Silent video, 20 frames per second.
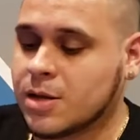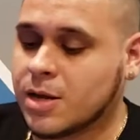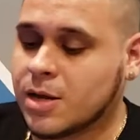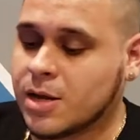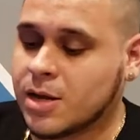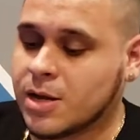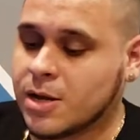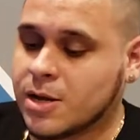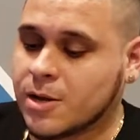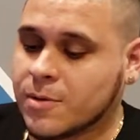
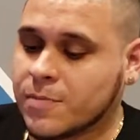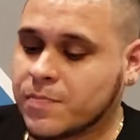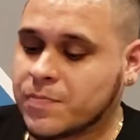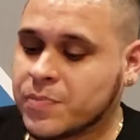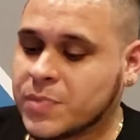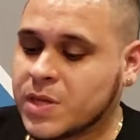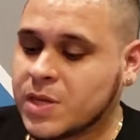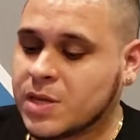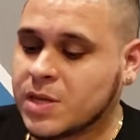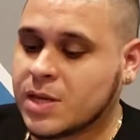
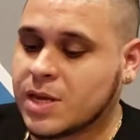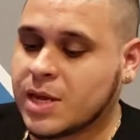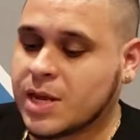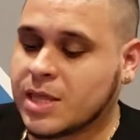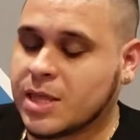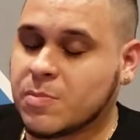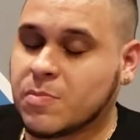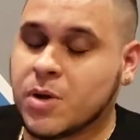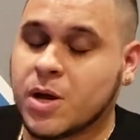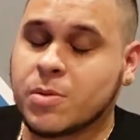
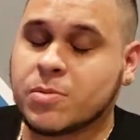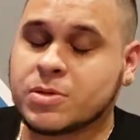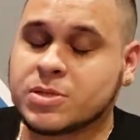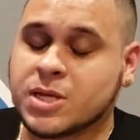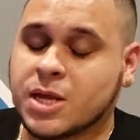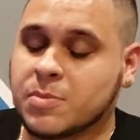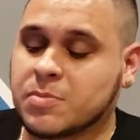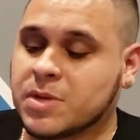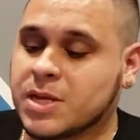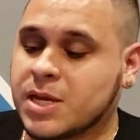And the bubbles
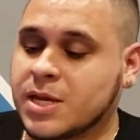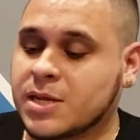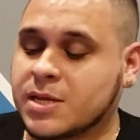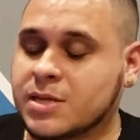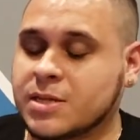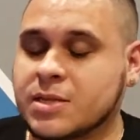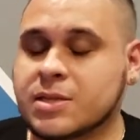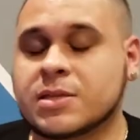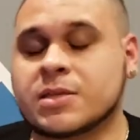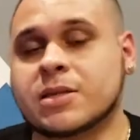I'm
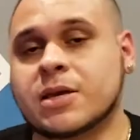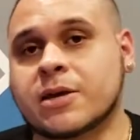getting,